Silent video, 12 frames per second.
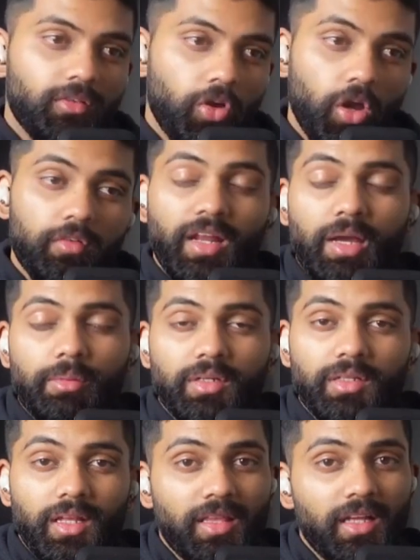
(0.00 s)
COVID
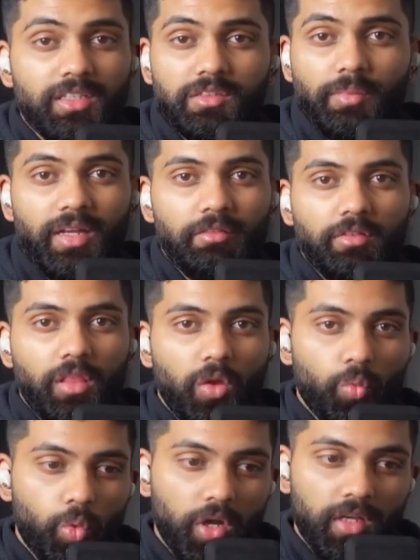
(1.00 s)
happened, and that just made
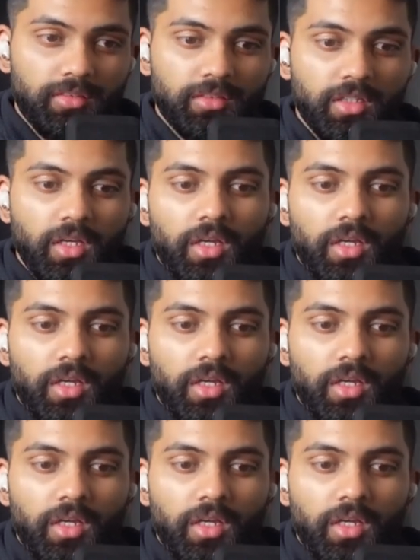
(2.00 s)
everything worse.